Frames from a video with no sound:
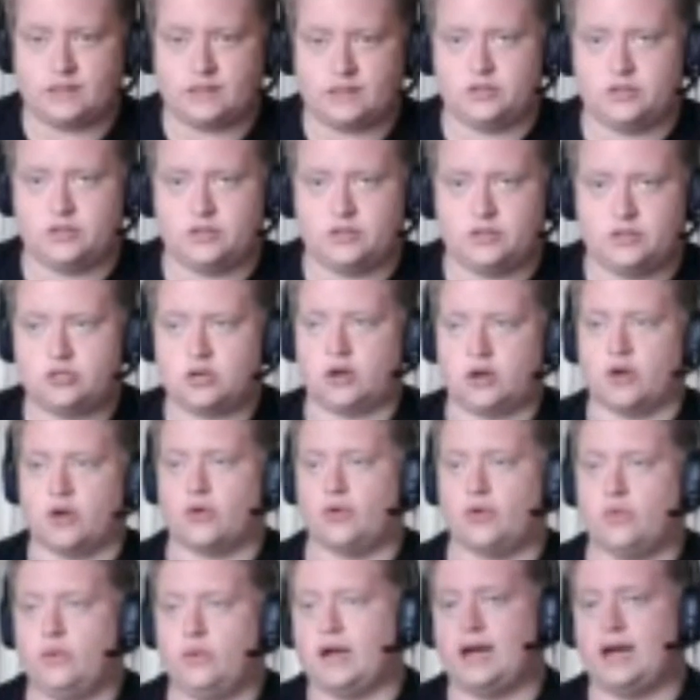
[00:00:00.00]

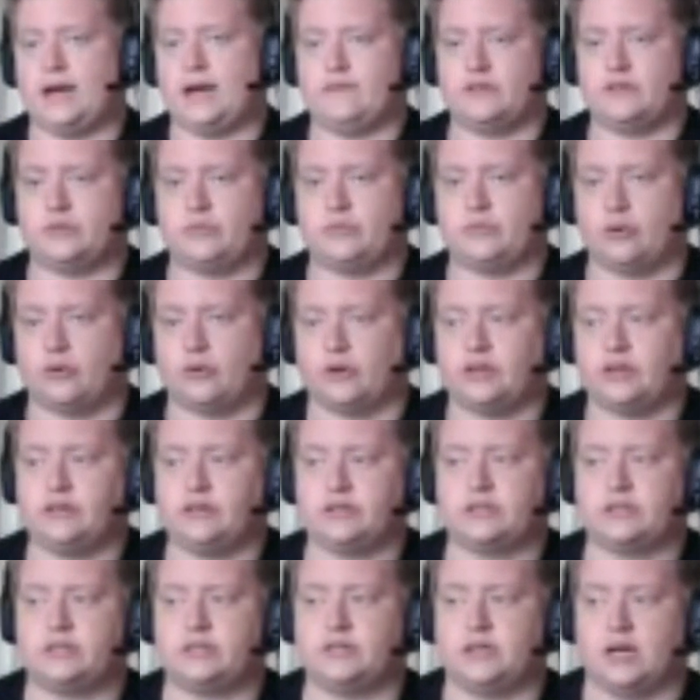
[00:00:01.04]
So at this
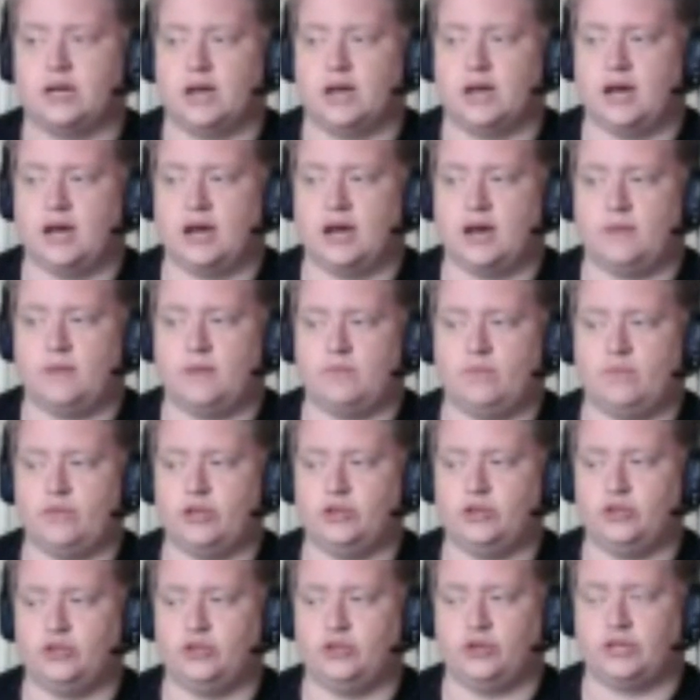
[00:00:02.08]
point,
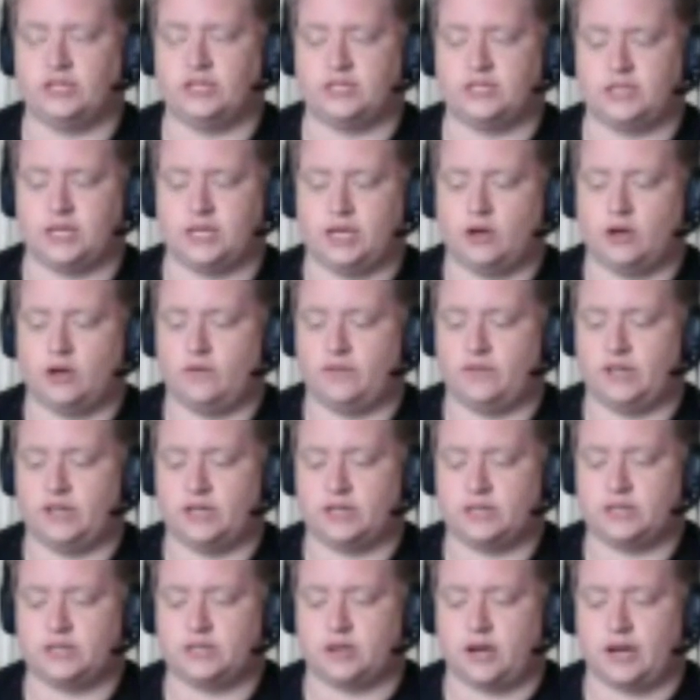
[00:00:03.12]
you can see on
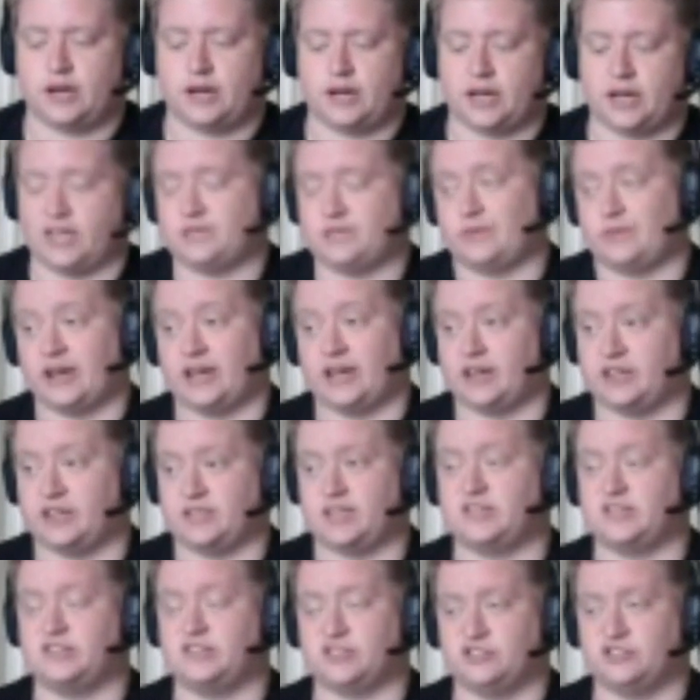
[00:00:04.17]
the inside. I guess make it a
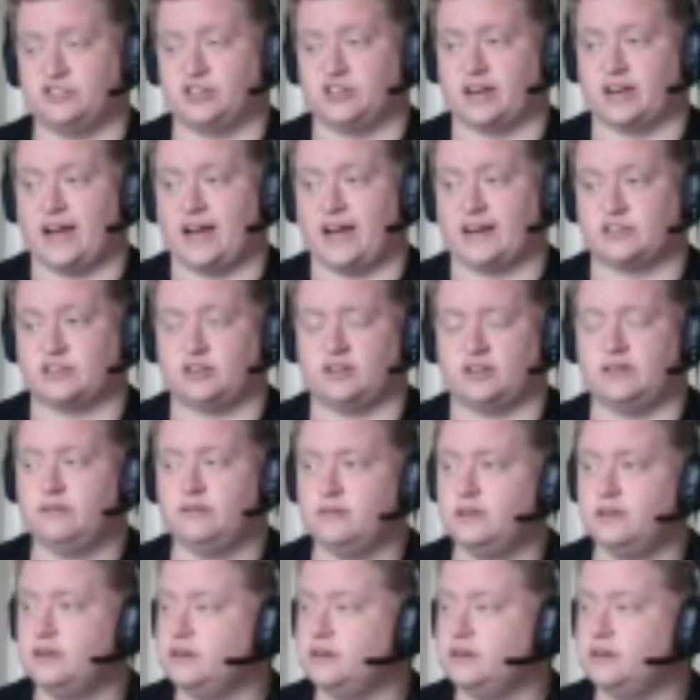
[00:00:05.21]
sensing check, actually.